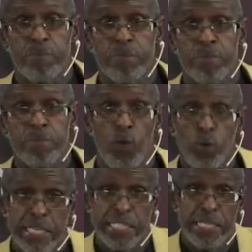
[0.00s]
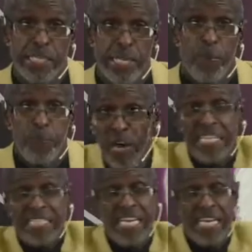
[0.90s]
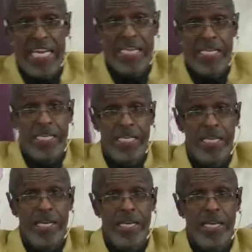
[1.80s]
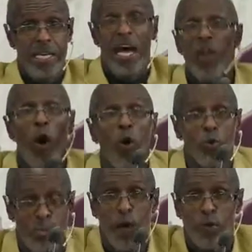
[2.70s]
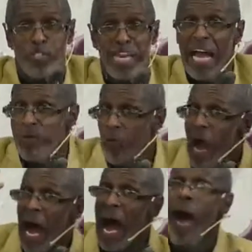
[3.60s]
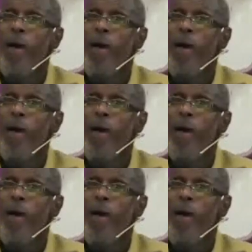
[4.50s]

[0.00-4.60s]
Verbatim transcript: So listen, press in and hold on tight. Why?